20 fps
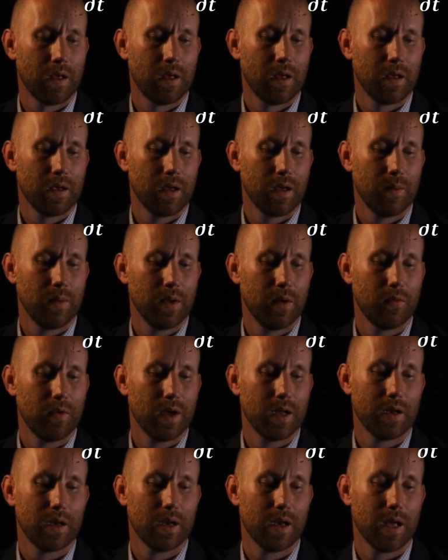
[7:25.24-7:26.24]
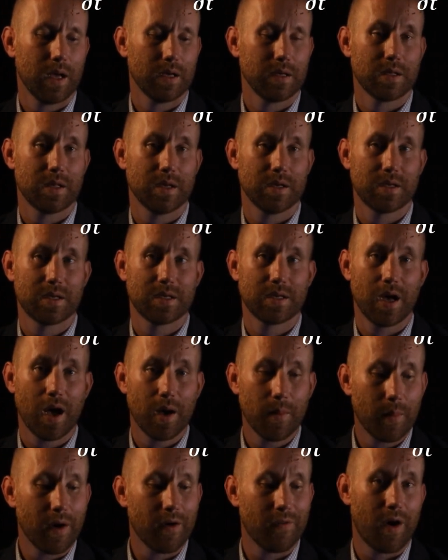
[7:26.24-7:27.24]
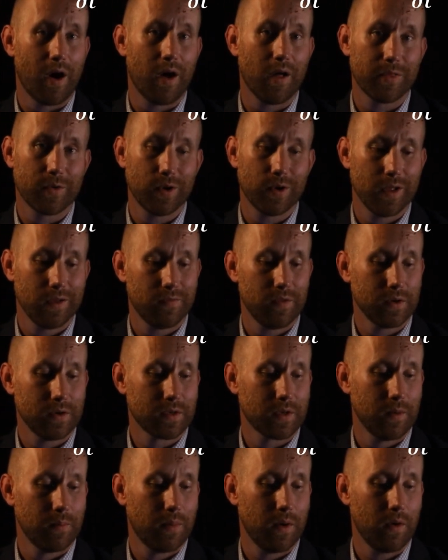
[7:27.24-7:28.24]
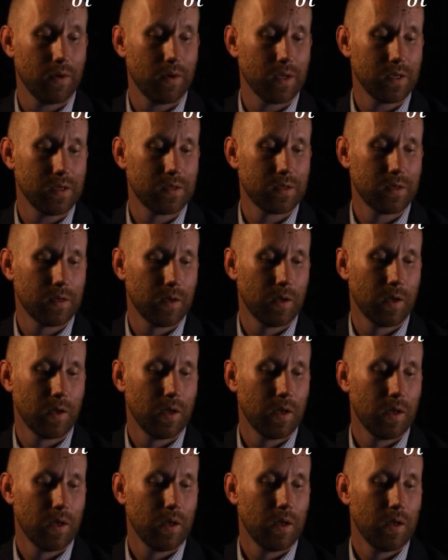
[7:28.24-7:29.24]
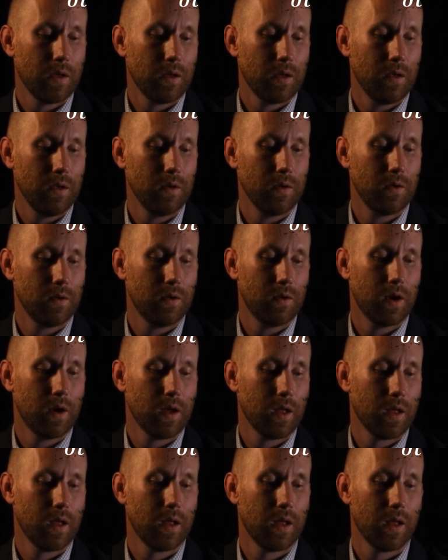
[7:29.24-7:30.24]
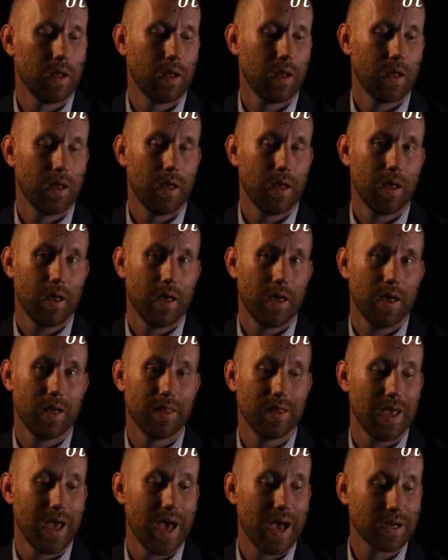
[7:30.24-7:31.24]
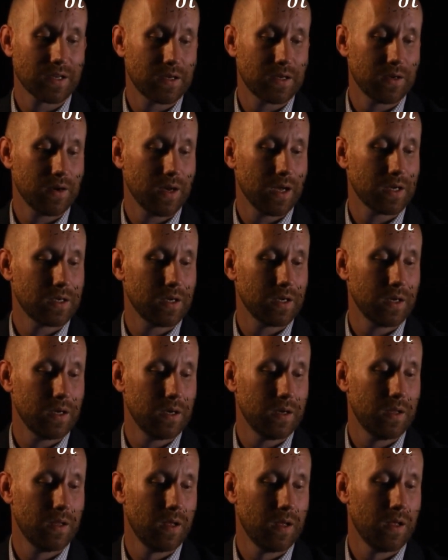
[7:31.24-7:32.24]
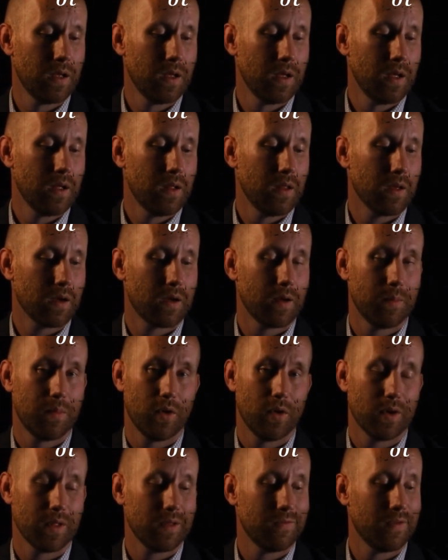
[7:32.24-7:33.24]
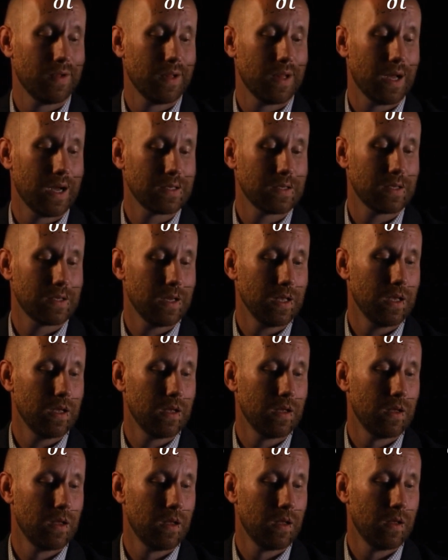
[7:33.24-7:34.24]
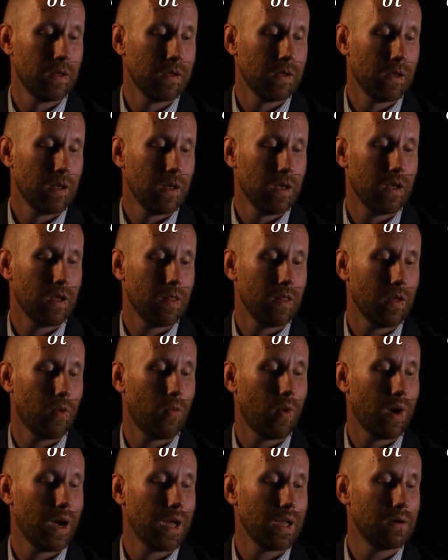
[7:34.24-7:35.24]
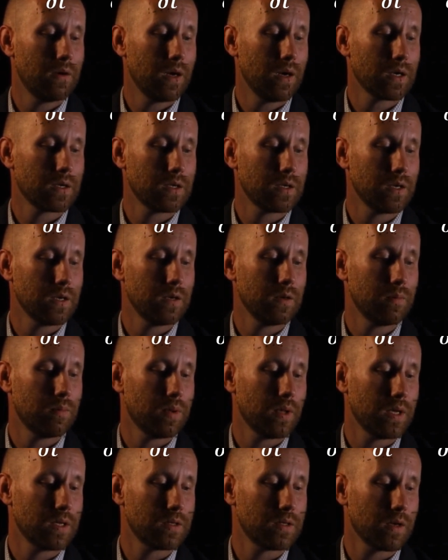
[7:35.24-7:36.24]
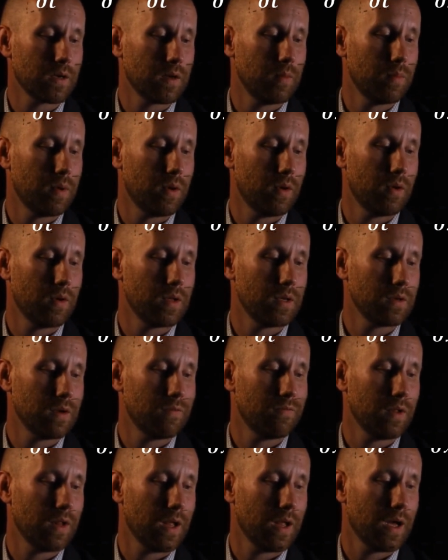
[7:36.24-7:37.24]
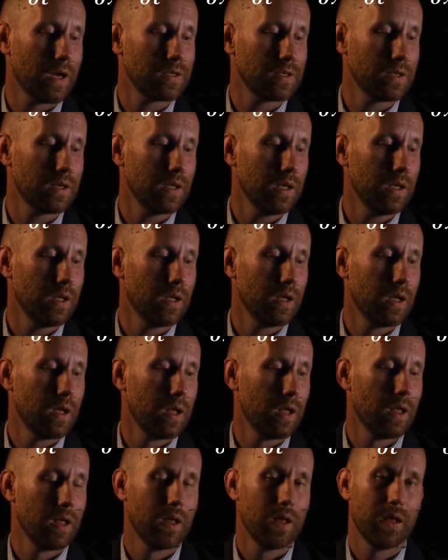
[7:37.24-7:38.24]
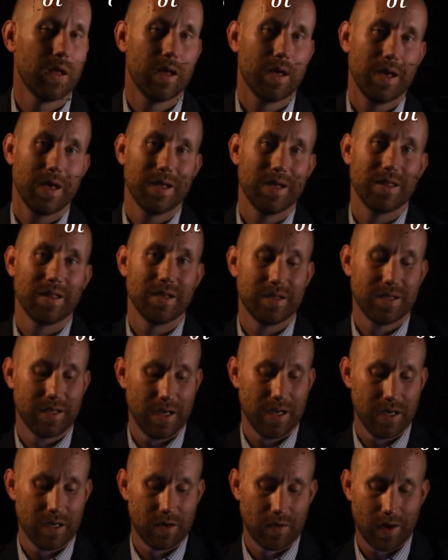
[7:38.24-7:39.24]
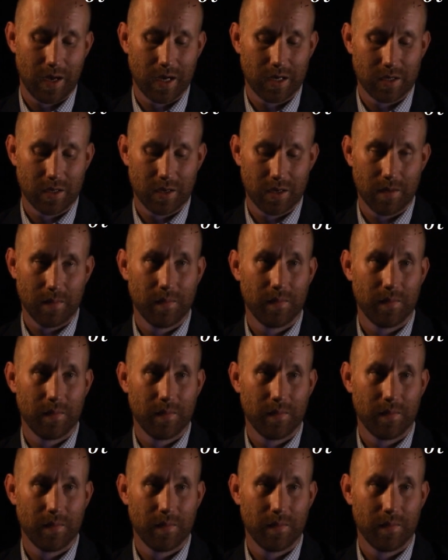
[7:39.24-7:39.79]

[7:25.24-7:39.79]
can be written as the sum of all three of those components, u in the x direction, the component of velocity in the y direction, plus the component of velocity in the z direction.